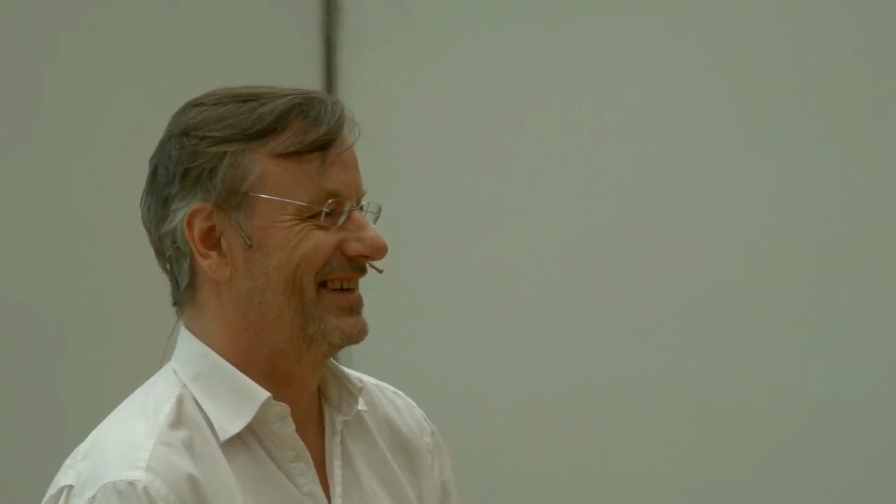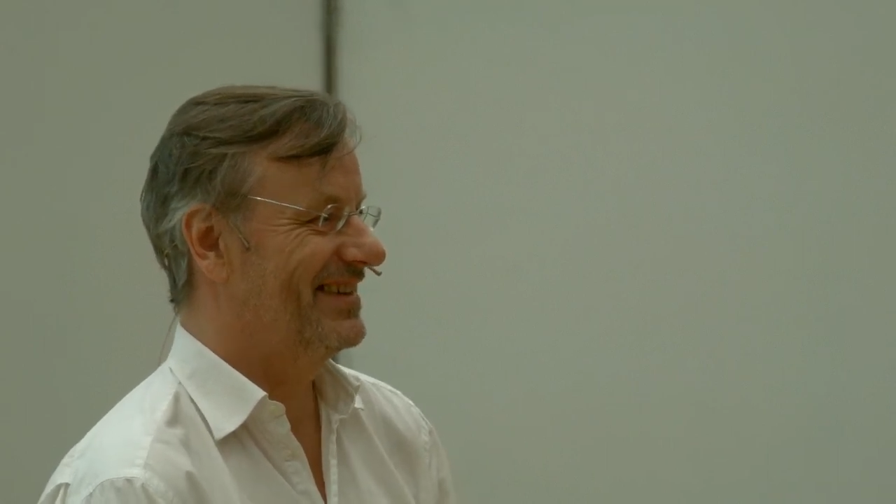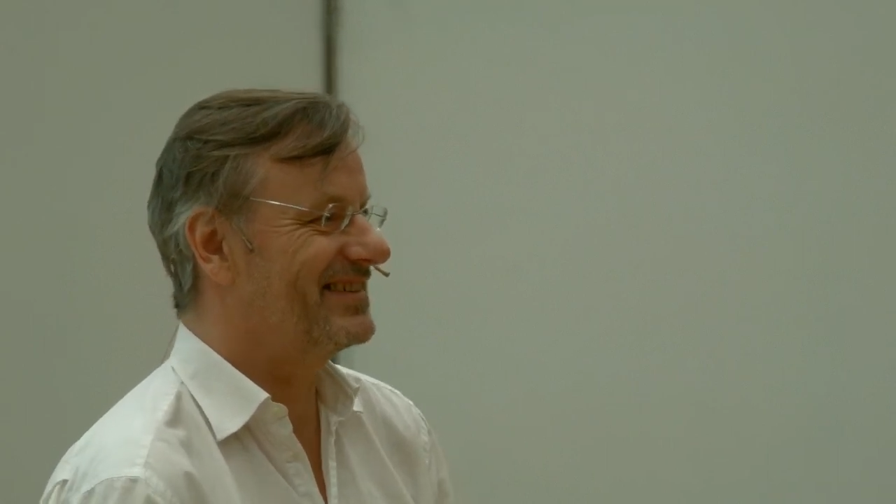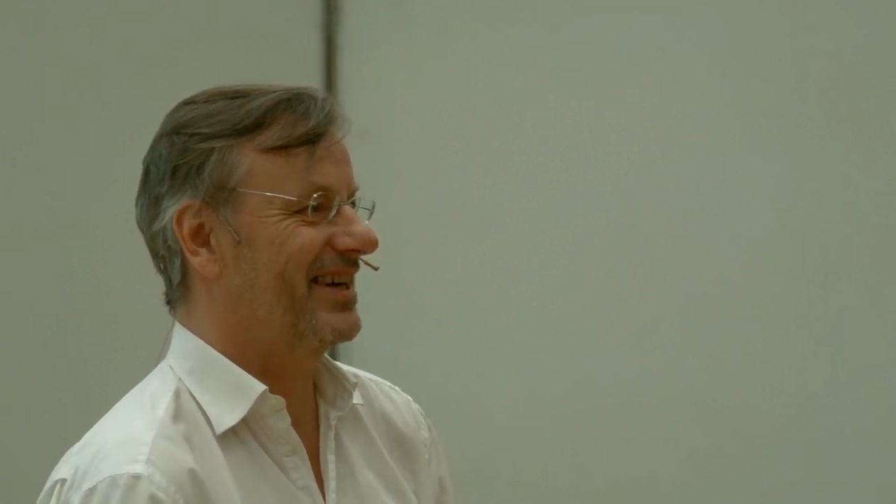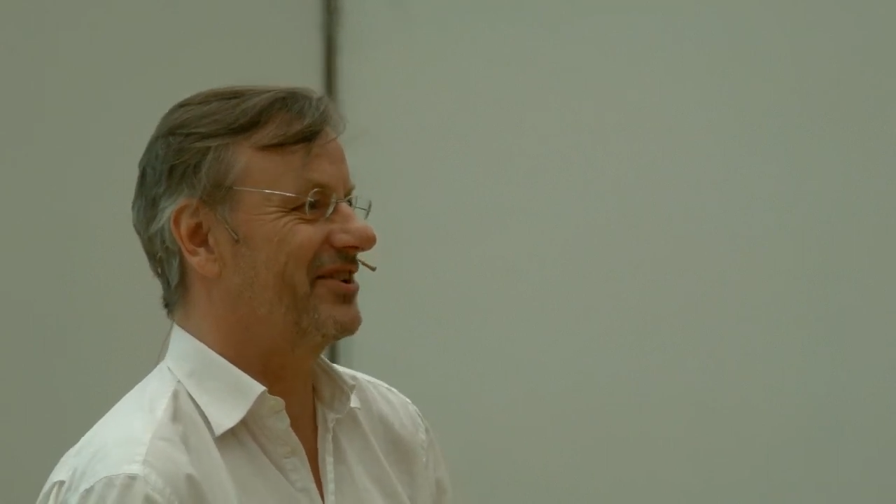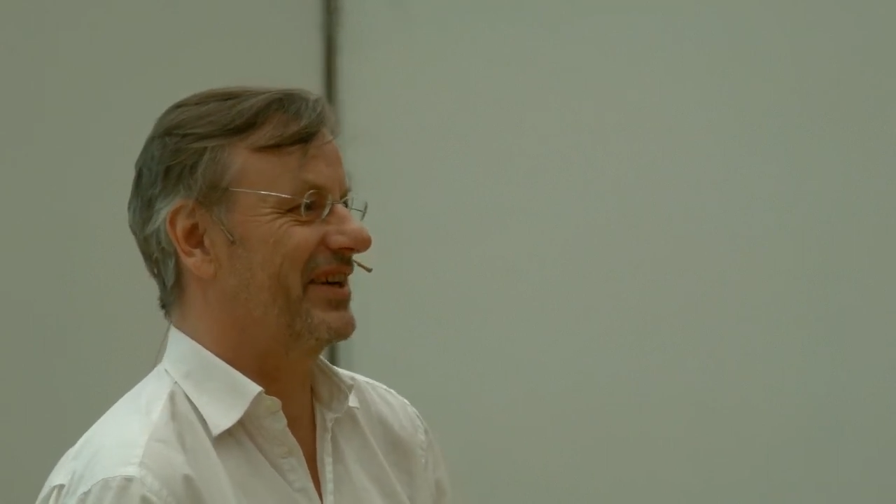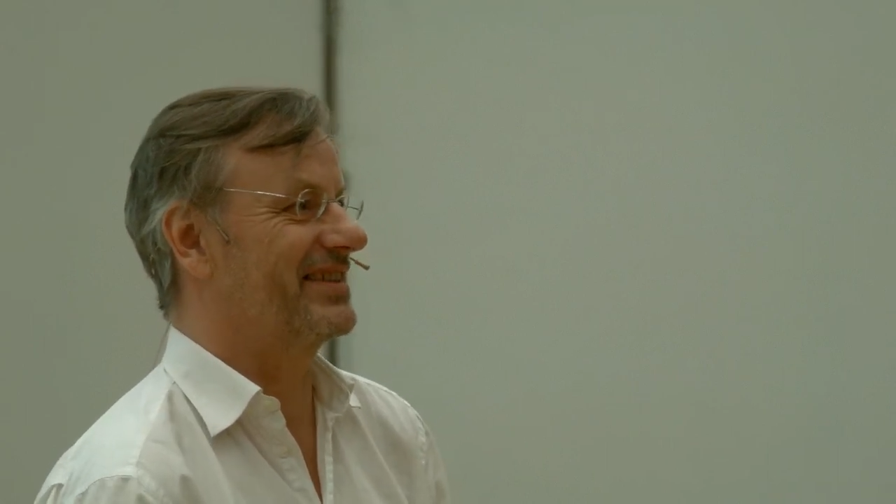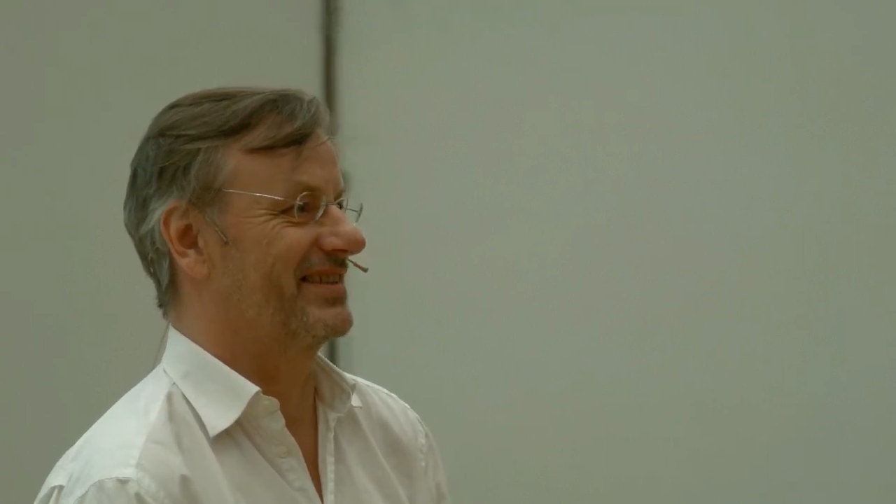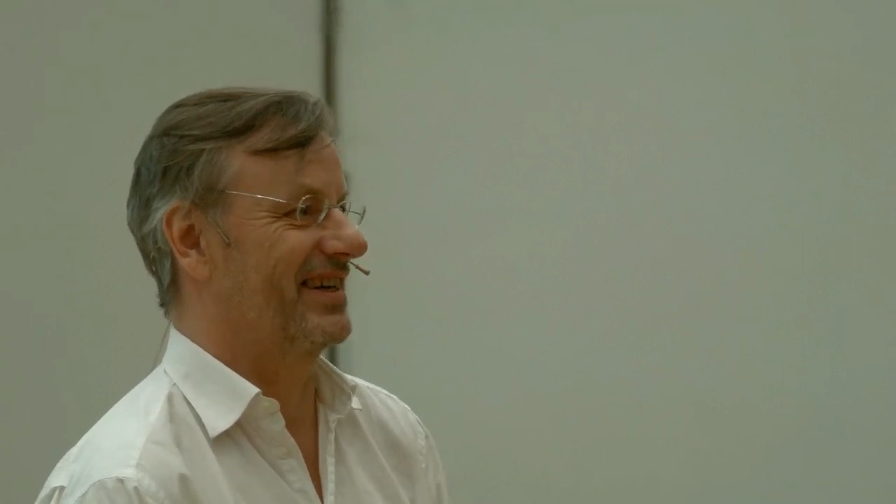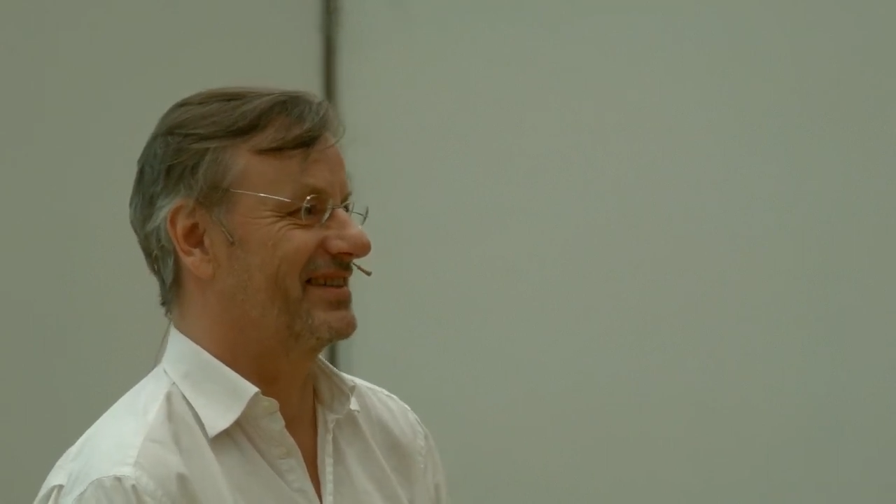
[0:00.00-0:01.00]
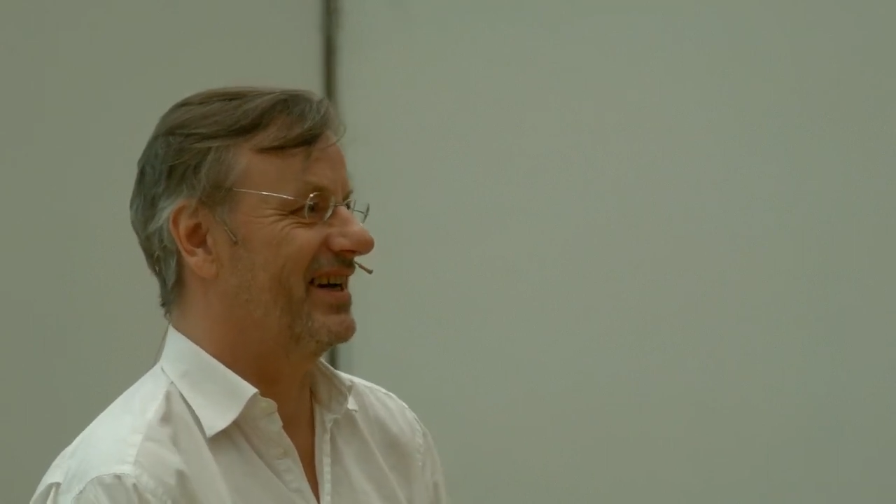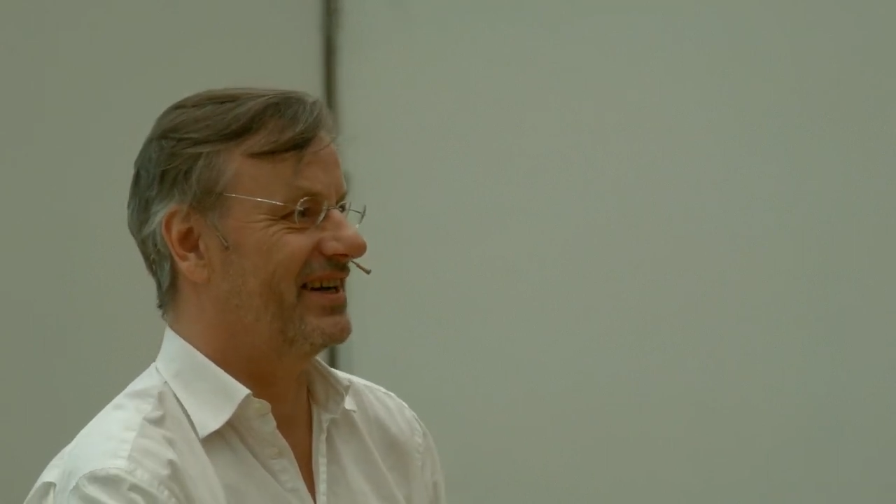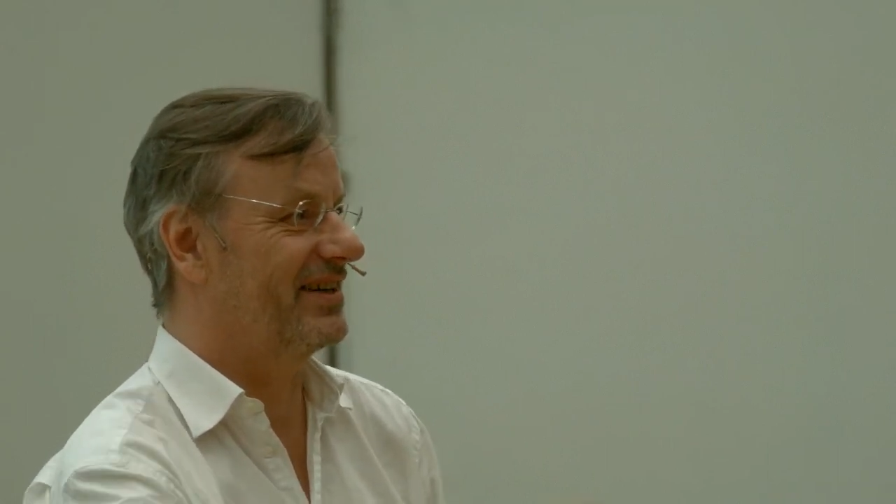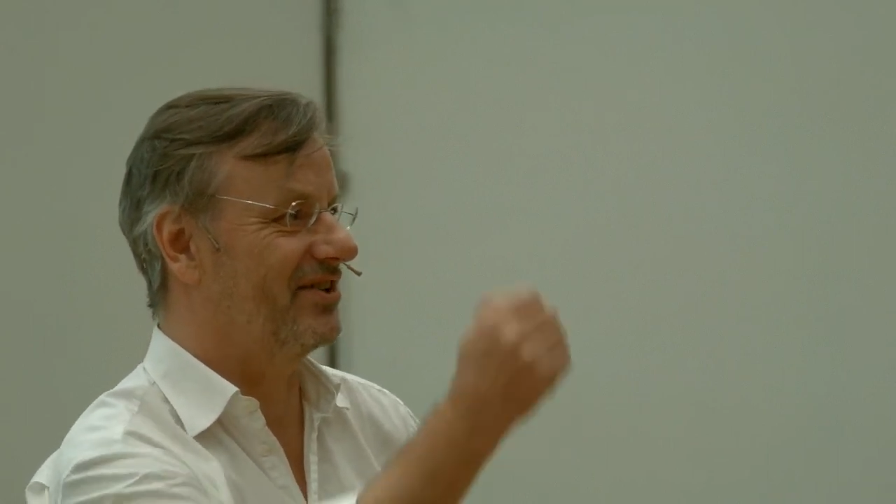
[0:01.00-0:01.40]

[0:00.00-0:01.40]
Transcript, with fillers: these kind of exercises, like in,